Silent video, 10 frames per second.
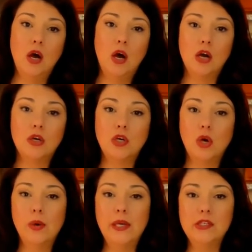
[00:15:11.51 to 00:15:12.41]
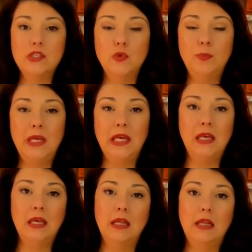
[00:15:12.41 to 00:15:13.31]
are going to
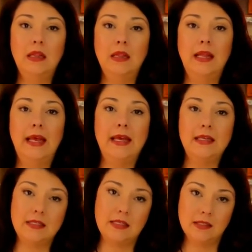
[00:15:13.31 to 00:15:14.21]
be lit.